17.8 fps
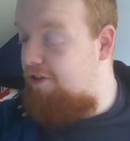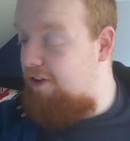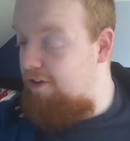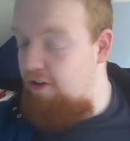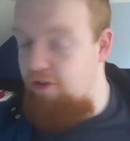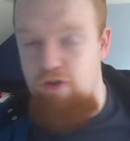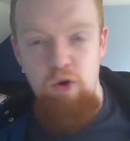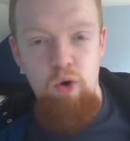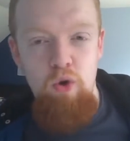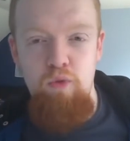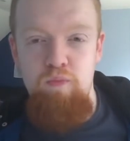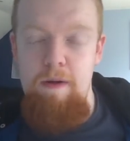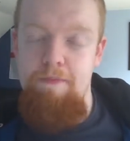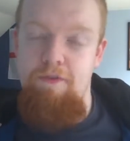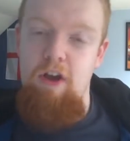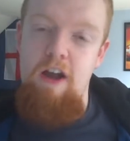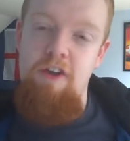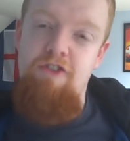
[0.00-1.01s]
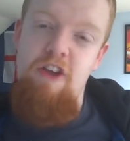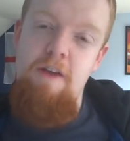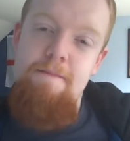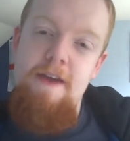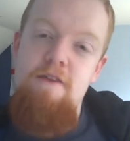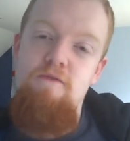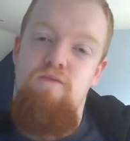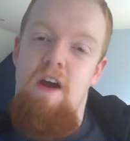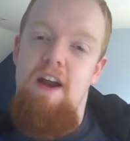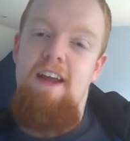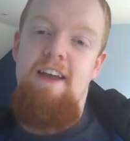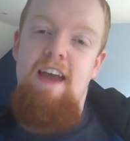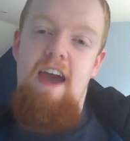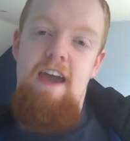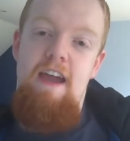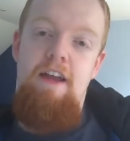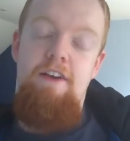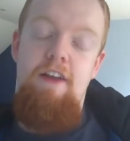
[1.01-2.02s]
since it's called Riptide GP
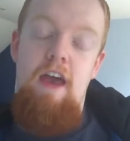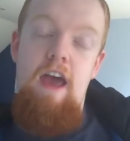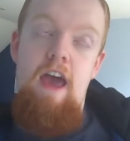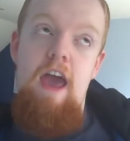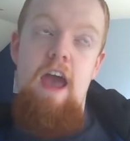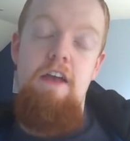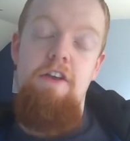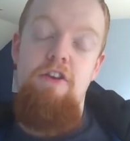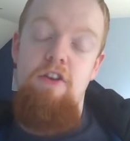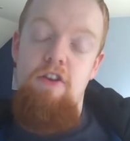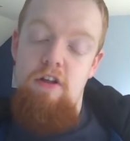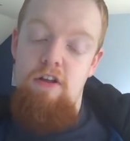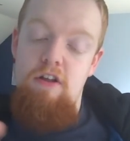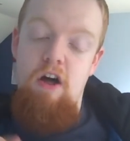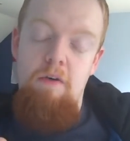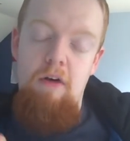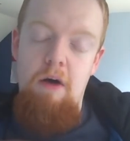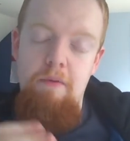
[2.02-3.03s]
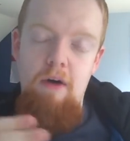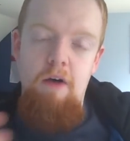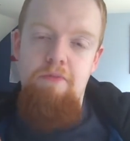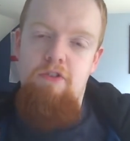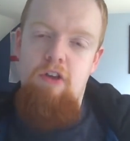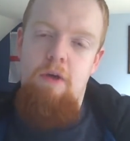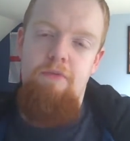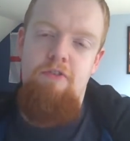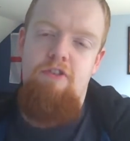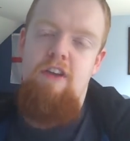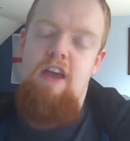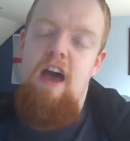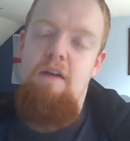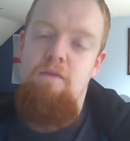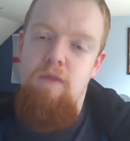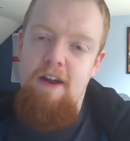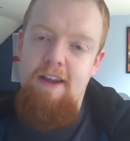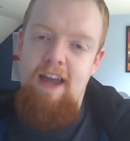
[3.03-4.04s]
Renegade, obviously,
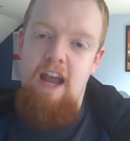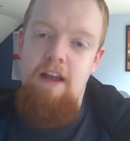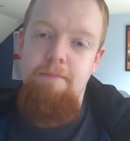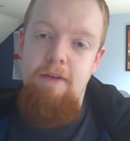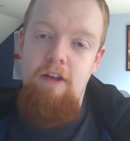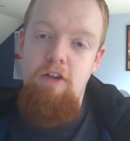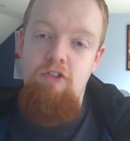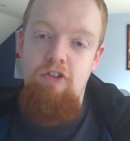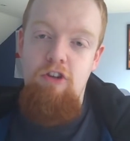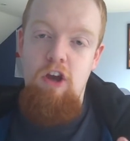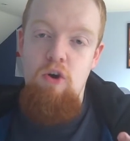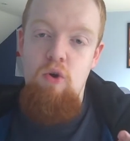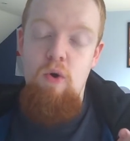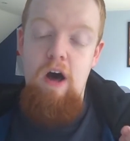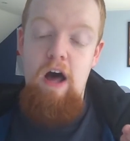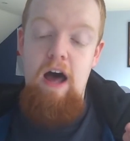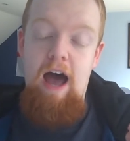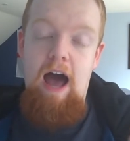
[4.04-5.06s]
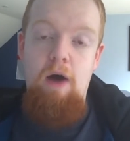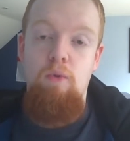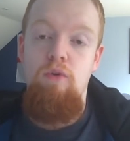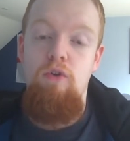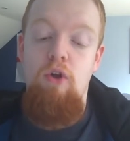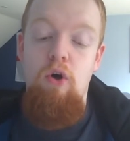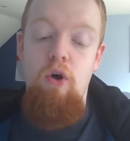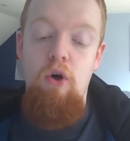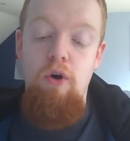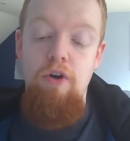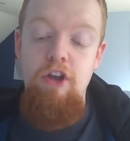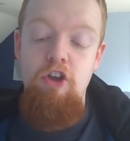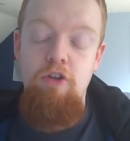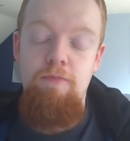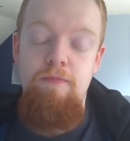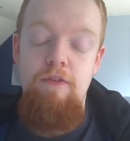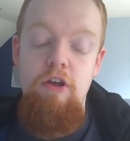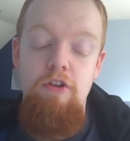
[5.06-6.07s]
uh, renegade means you know uh, outlaw. You
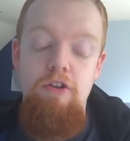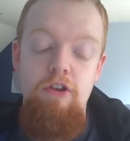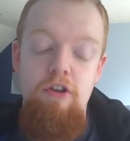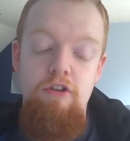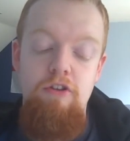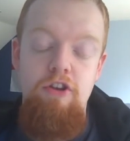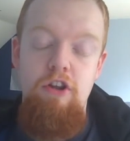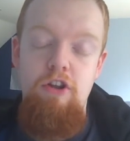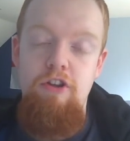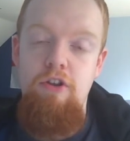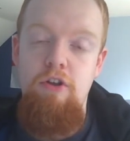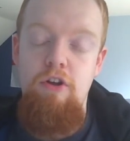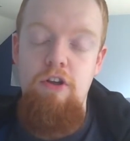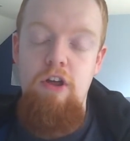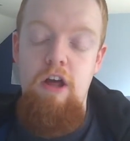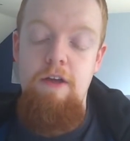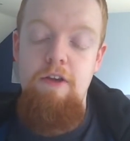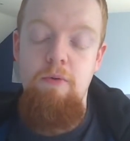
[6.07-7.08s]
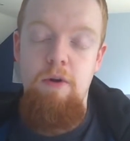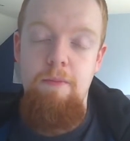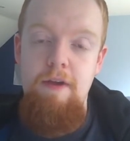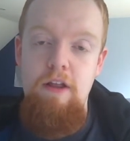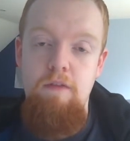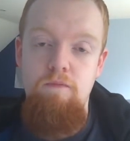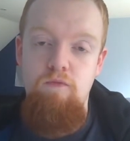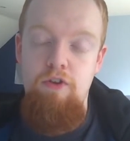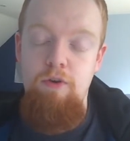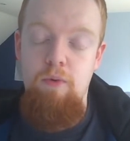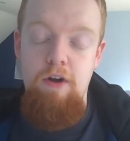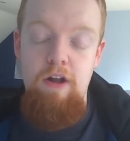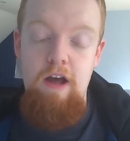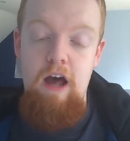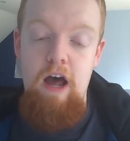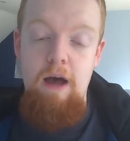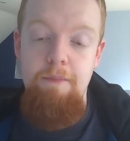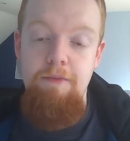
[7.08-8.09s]
you, you, you, you want to be you want
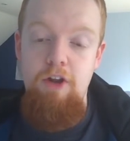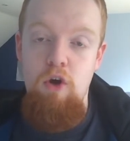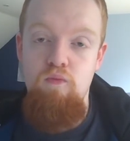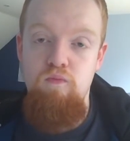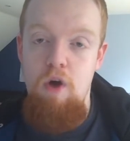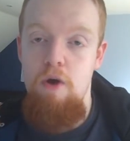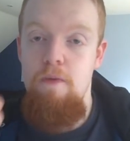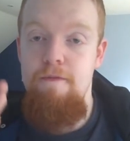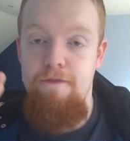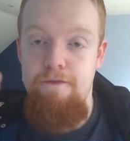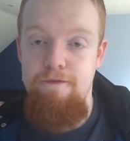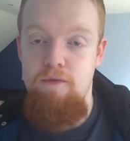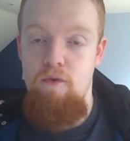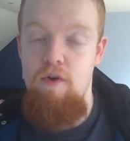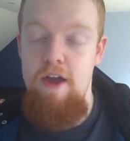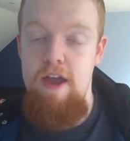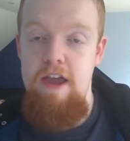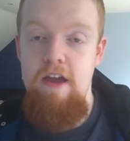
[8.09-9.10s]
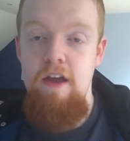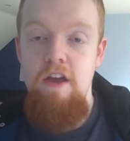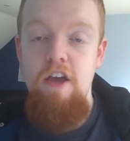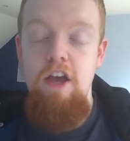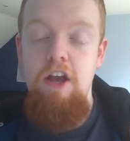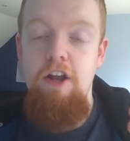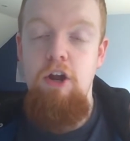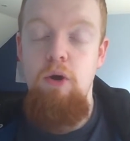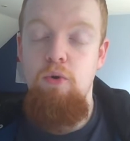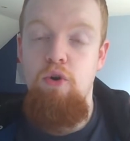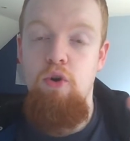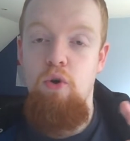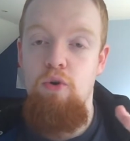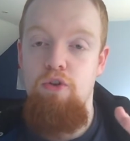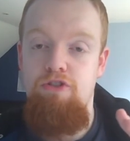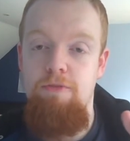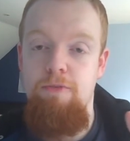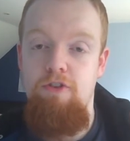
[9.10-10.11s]
to um, you know roam free. You know
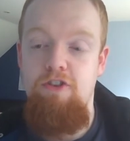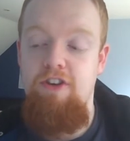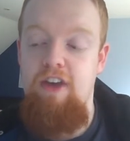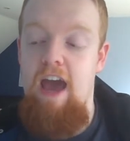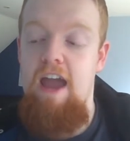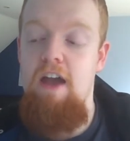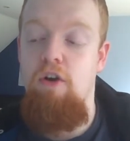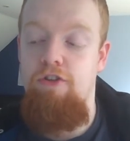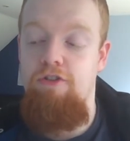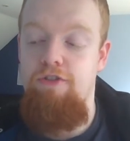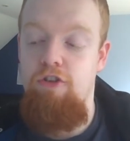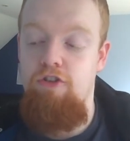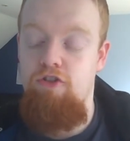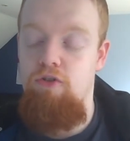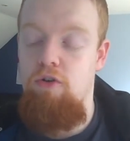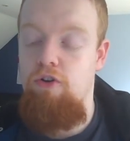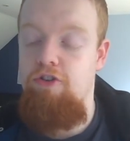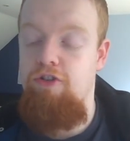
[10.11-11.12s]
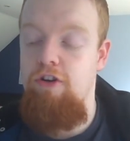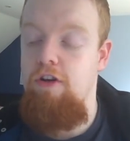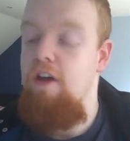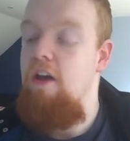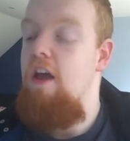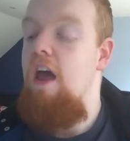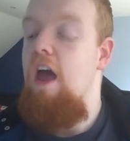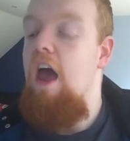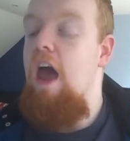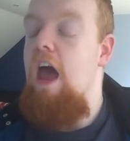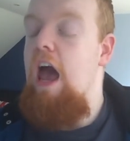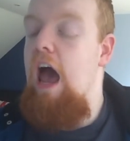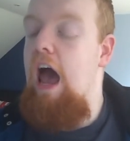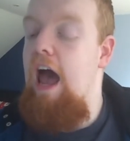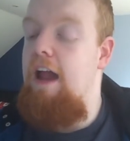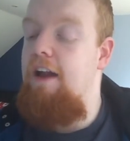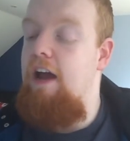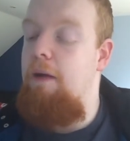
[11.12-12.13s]
cause so much chaos and destruction.
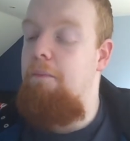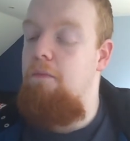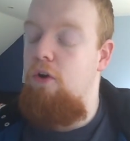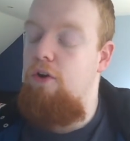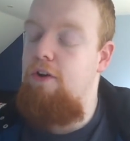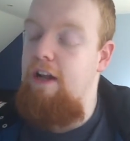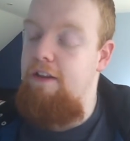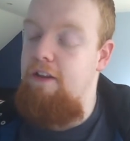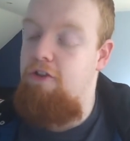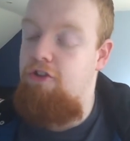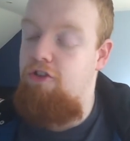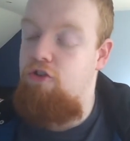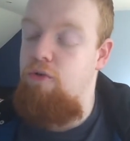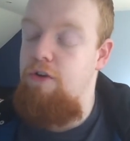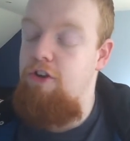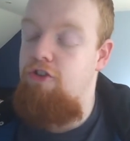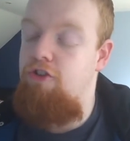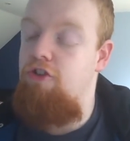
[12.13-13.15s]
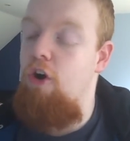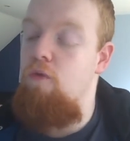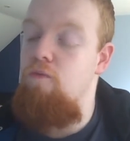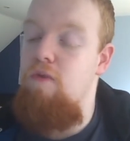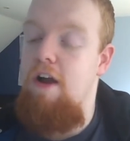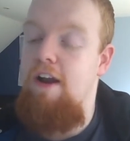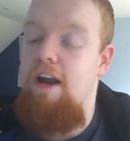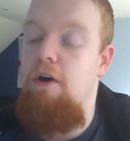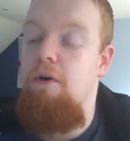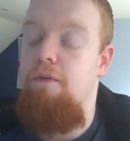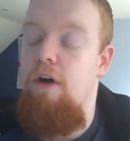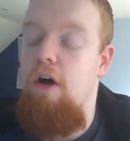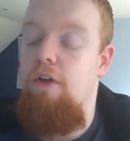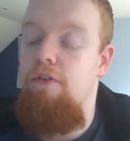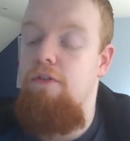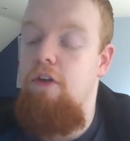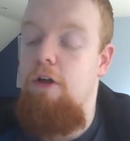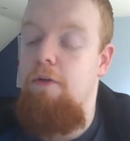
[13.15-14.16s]
And I'm looking at this screenshot right now
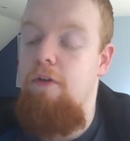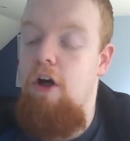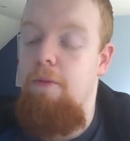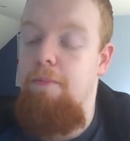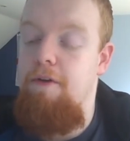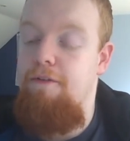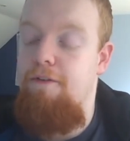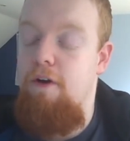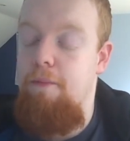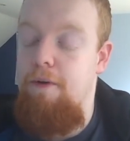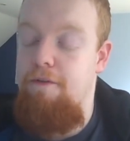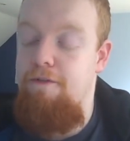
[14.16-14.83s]
on on, on, my, on my